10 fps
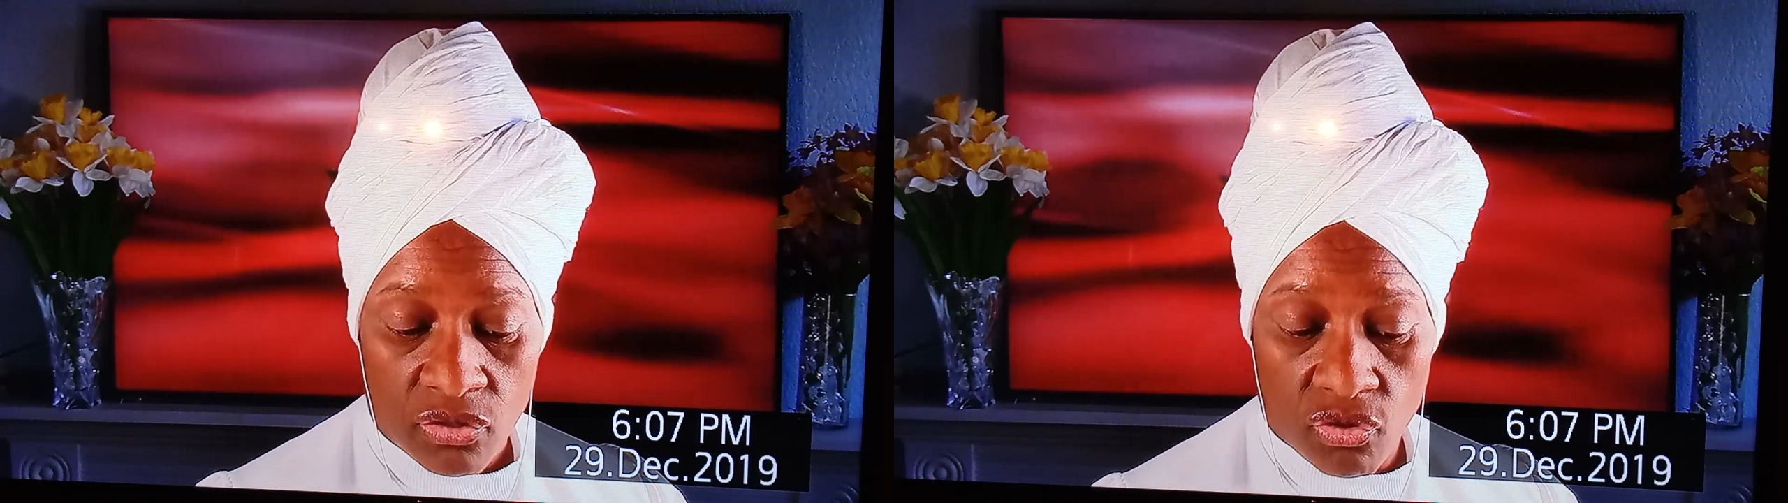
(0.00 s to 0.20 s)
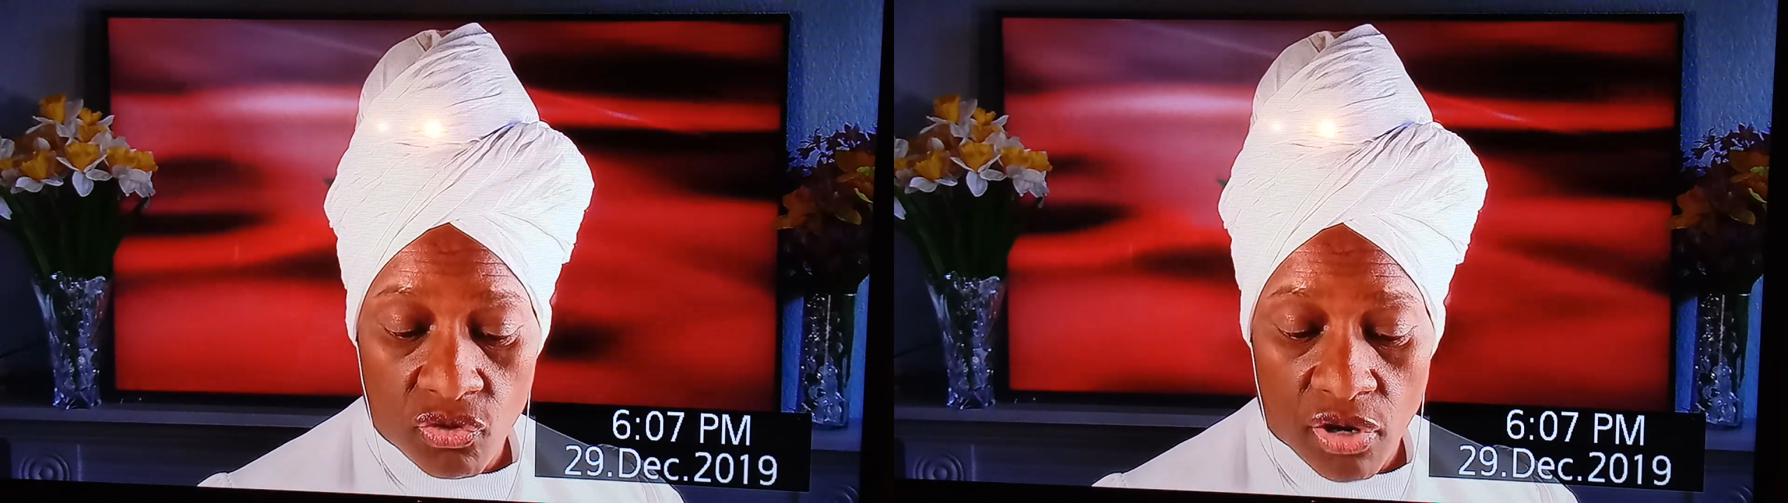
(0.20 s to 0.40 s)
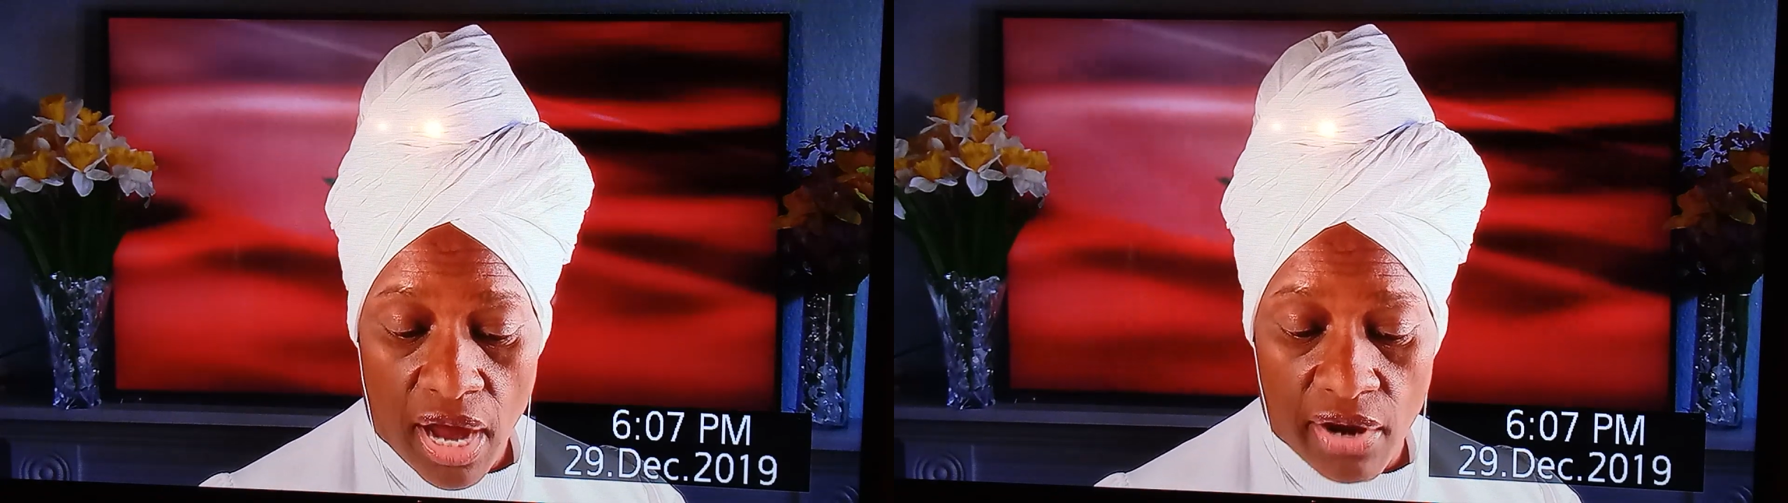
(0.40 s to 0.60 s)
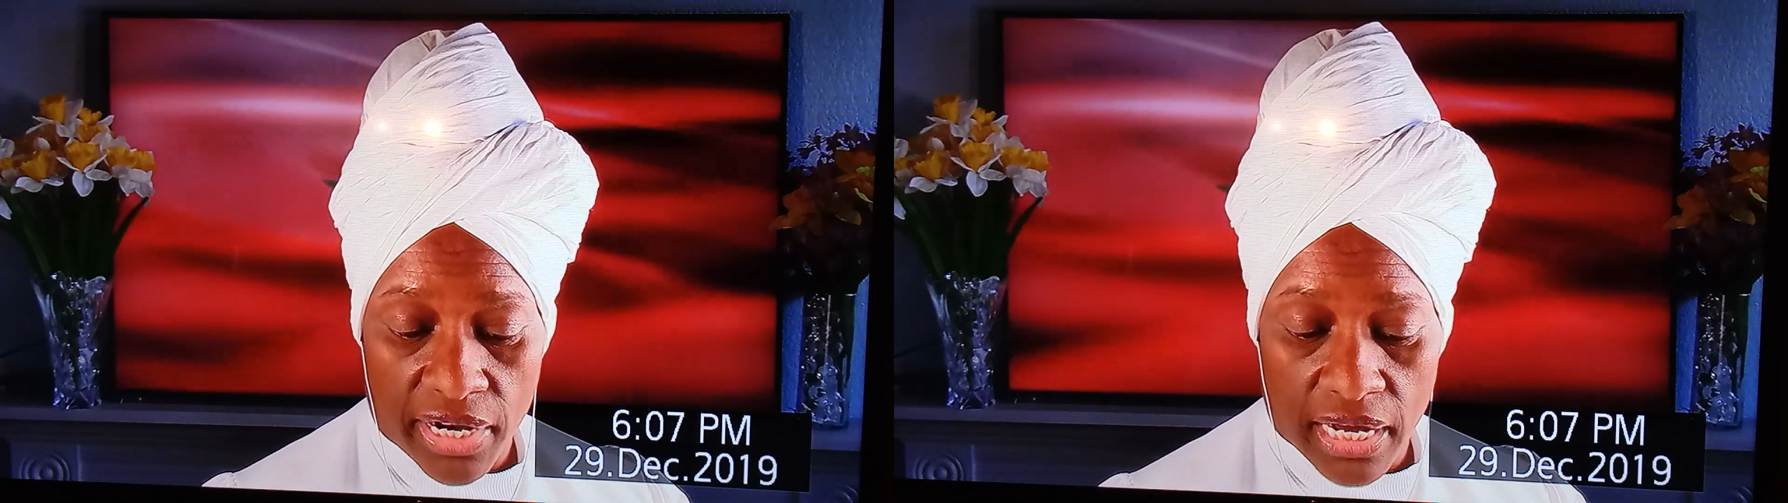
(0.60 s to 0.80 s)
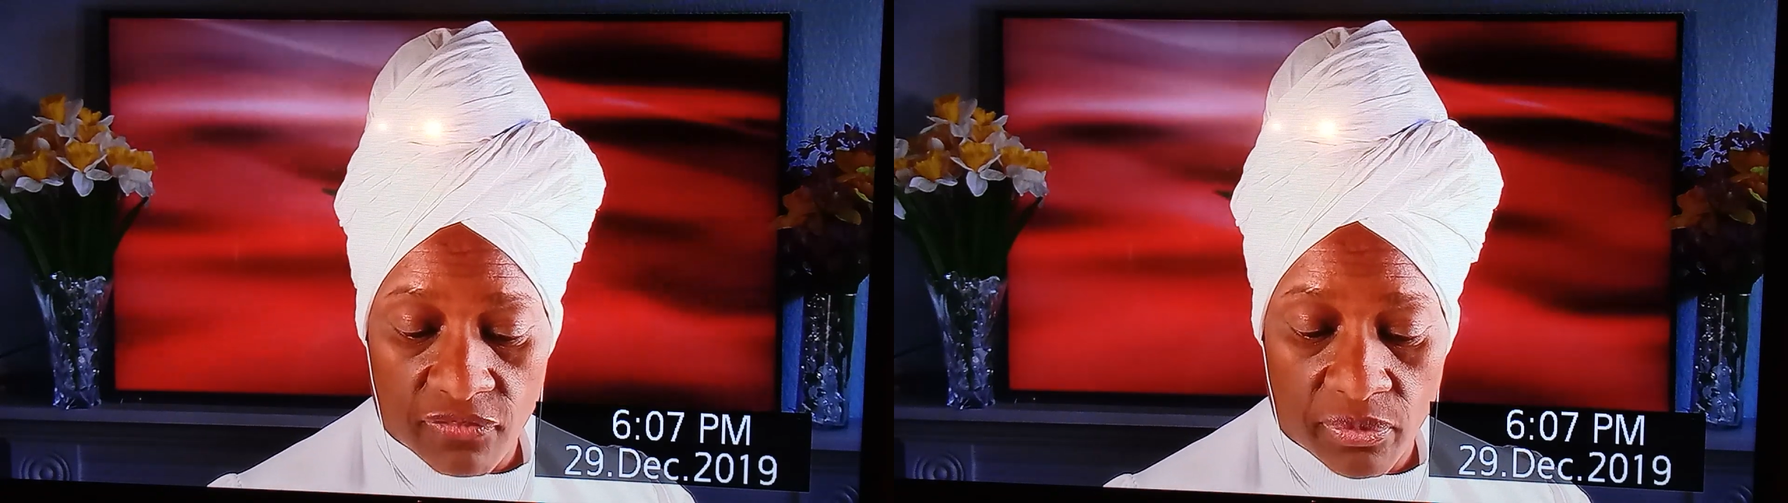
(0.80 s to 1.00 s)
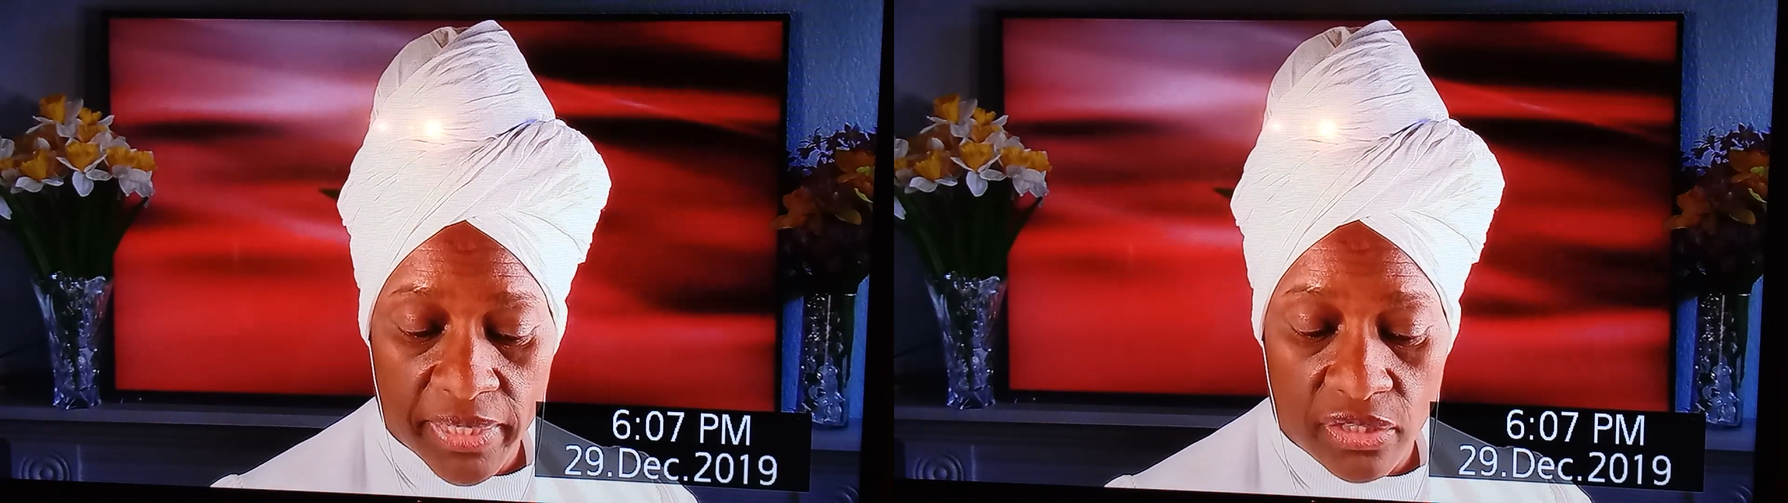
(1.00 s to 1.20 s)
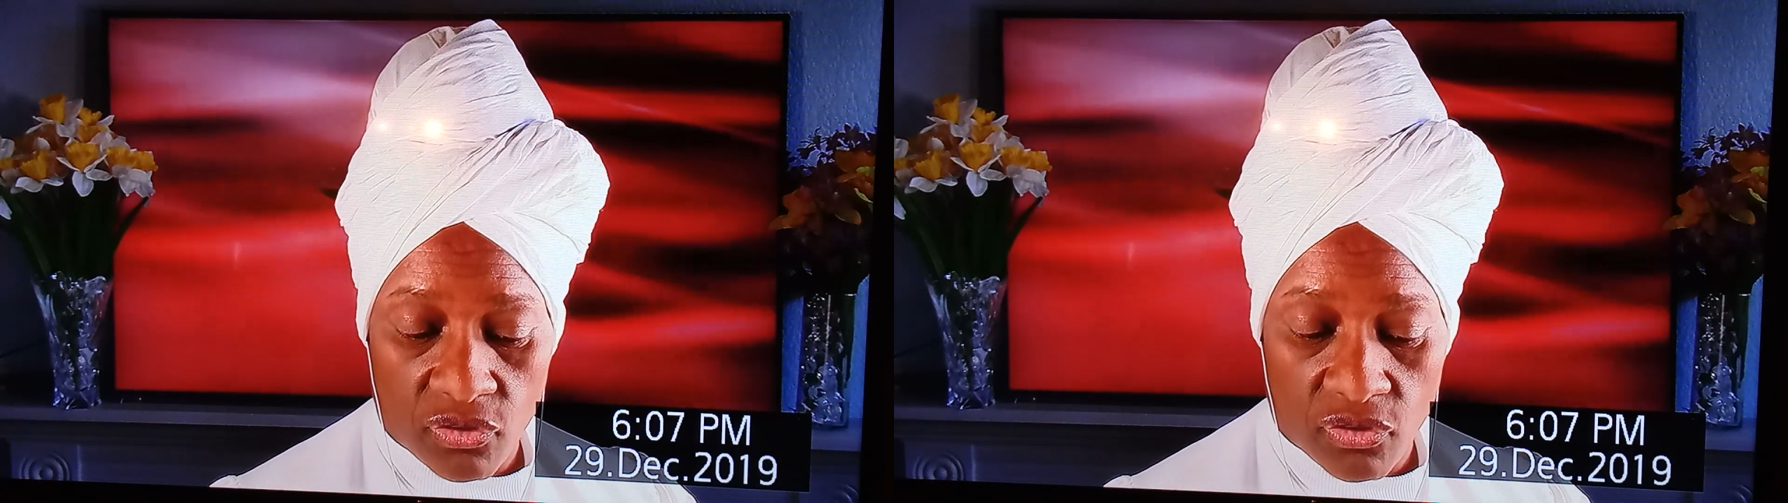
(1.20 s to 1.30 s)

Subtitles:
nor our government,